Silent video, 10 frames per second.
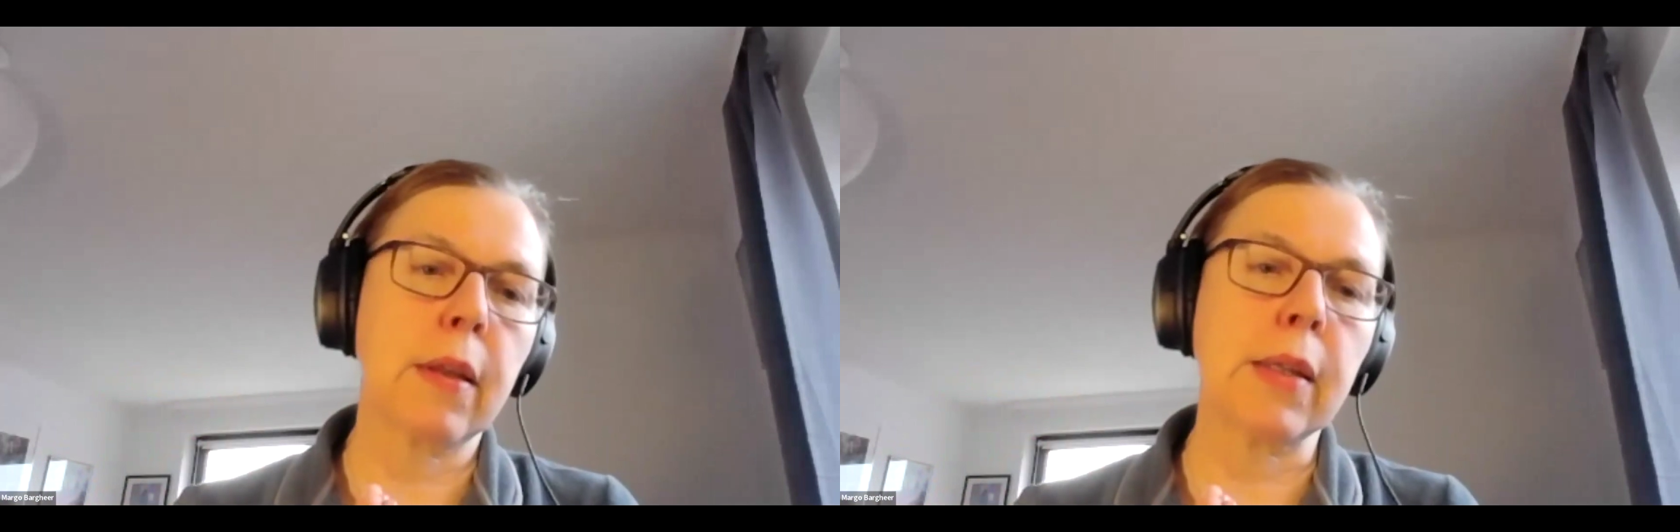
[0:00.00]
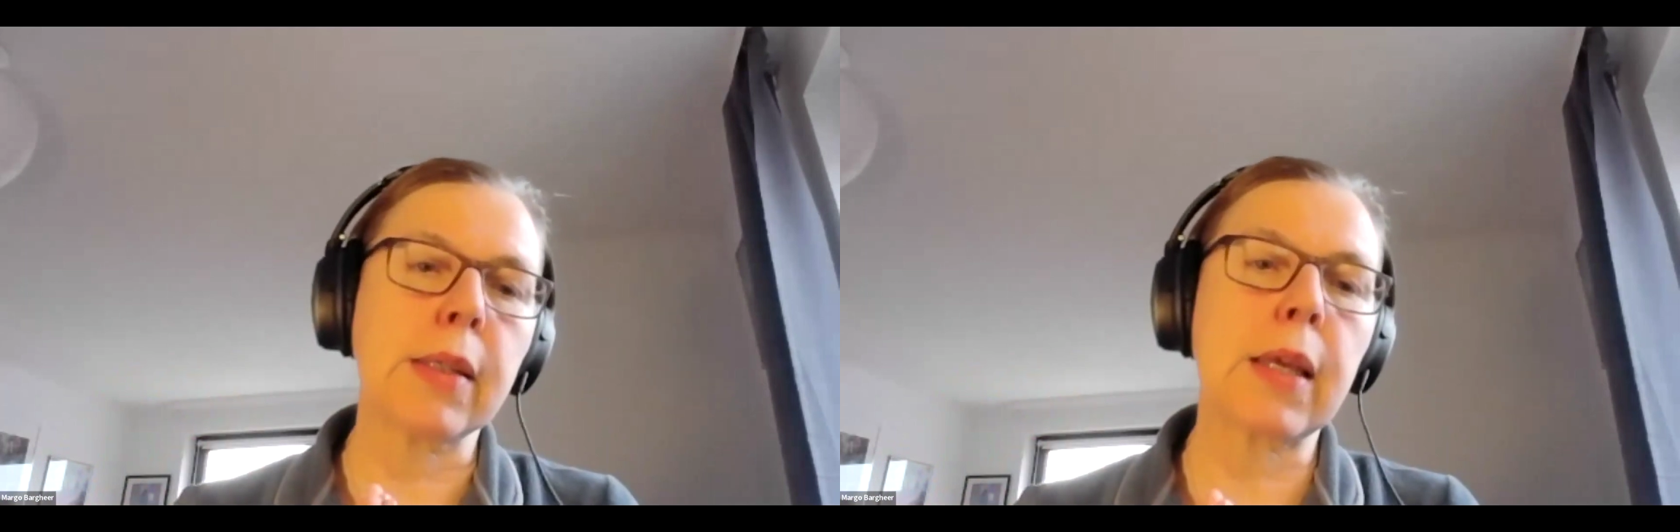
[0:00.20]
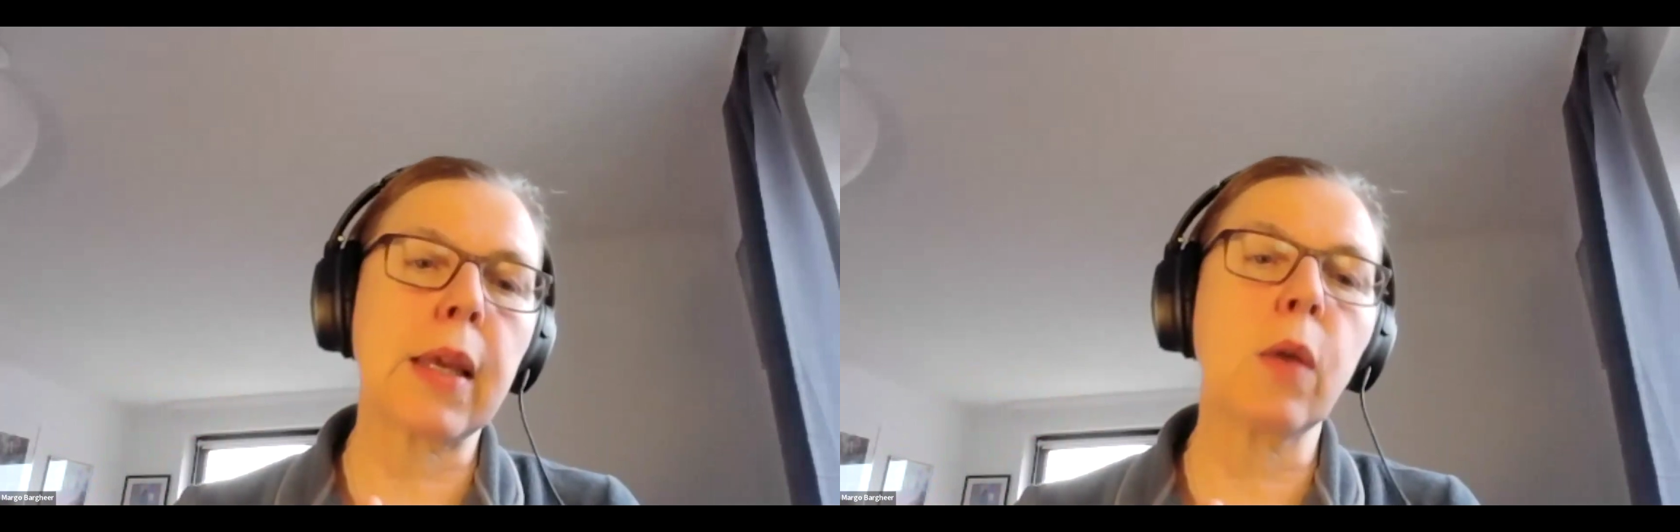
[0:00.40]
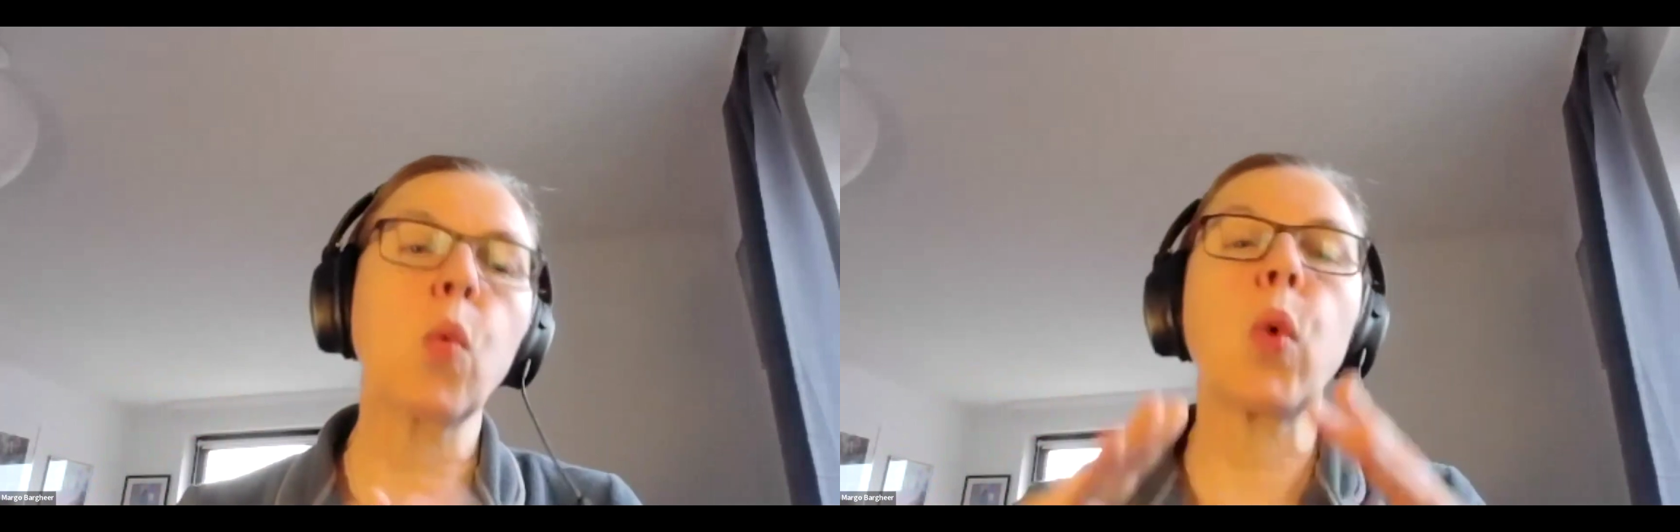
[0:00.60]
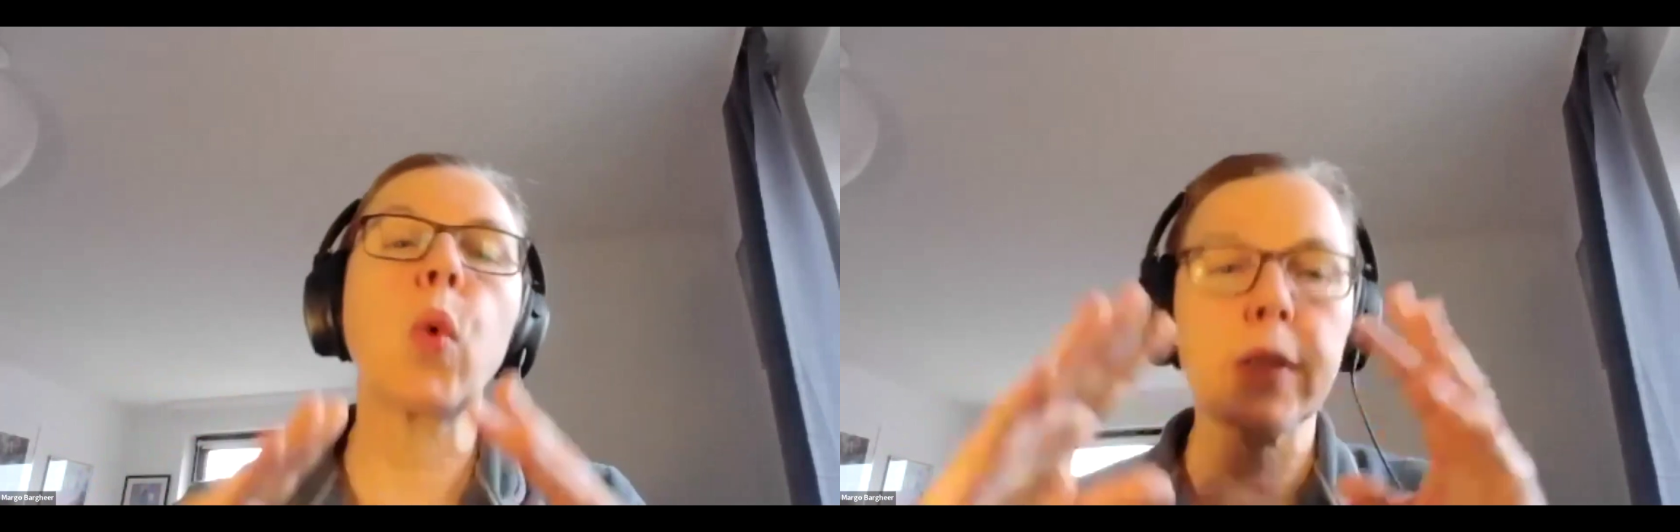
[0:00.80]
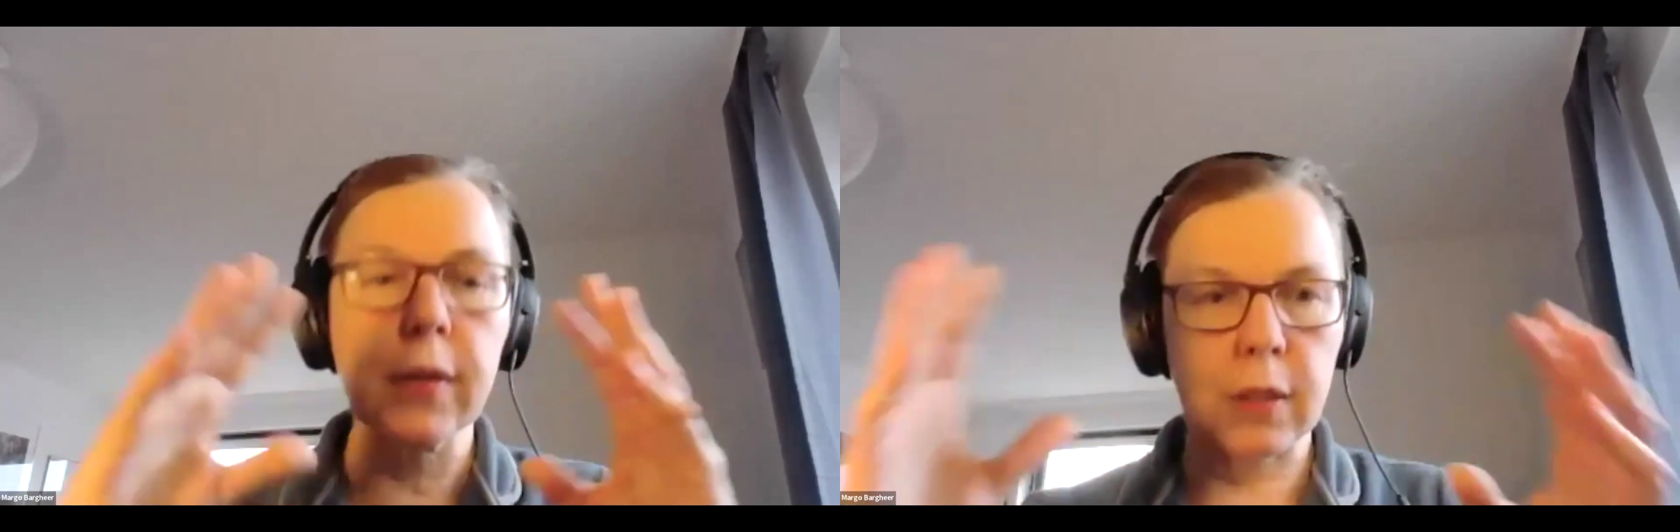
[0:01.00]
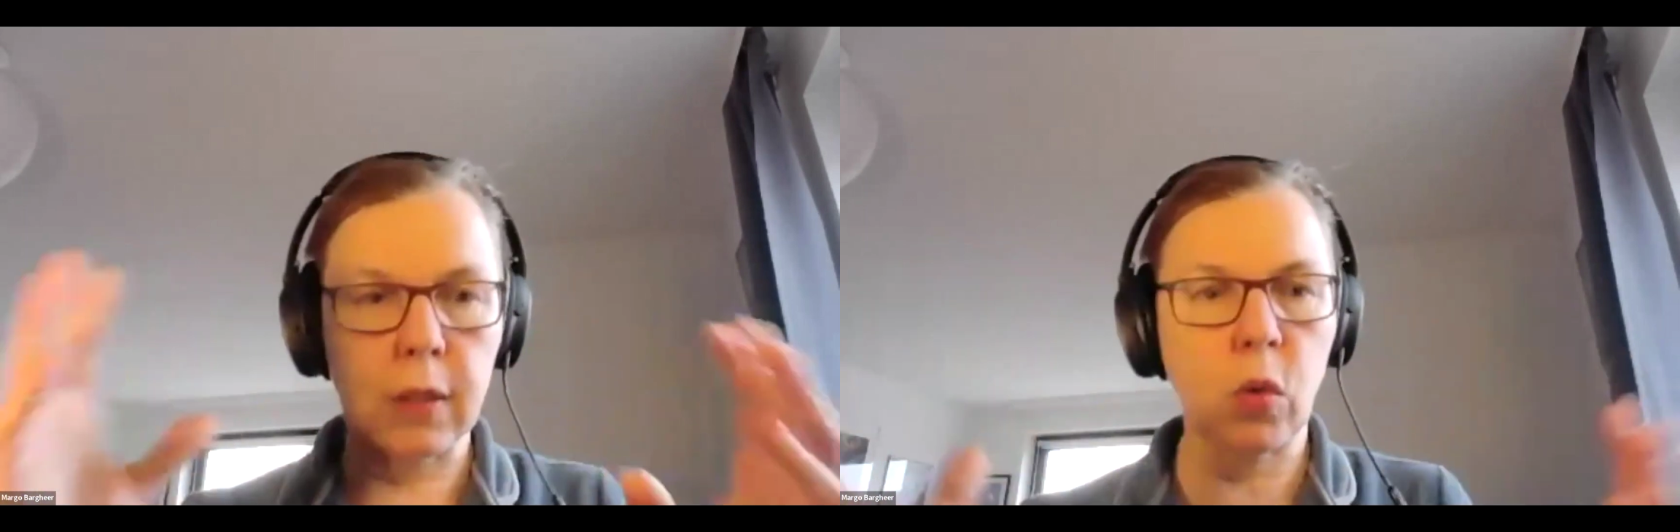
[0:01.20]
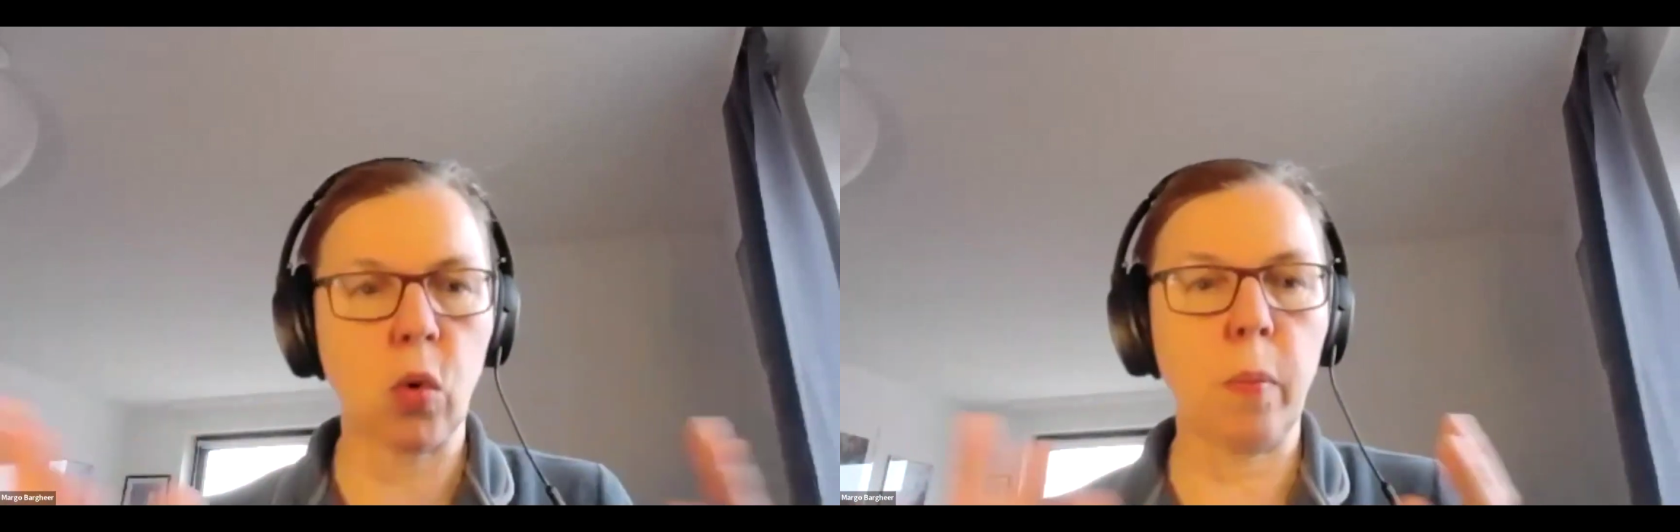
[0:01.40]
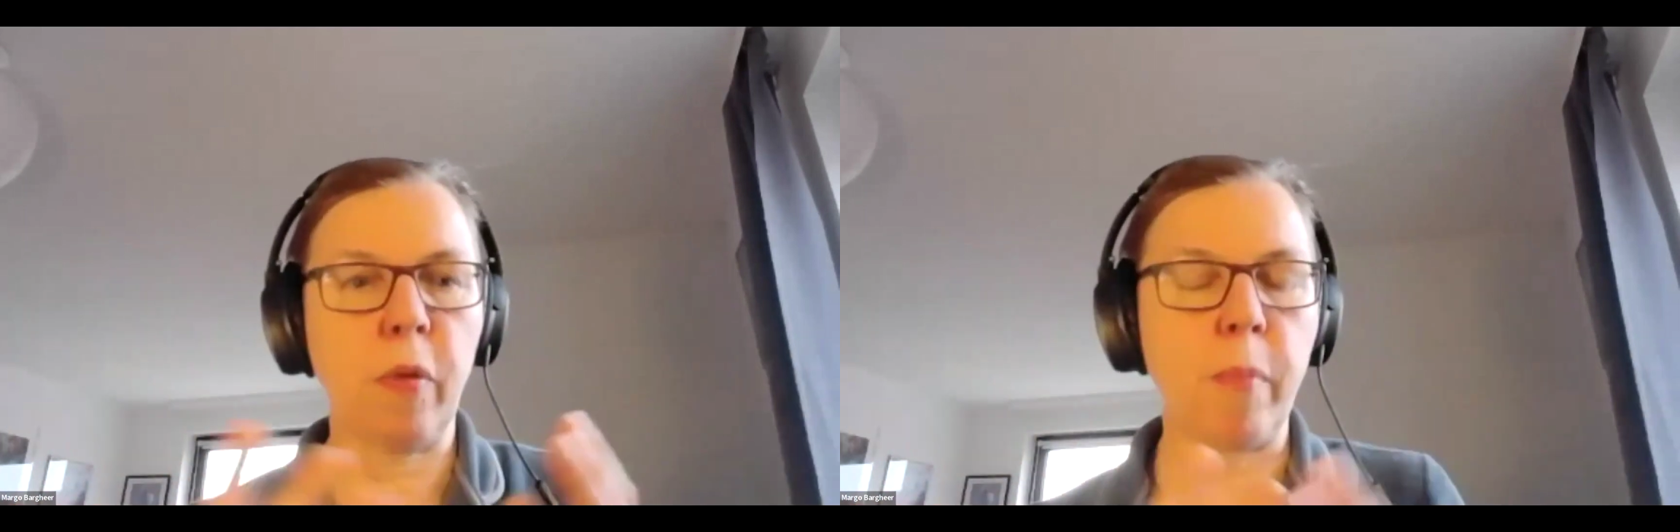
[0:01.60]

and saying, what is the scope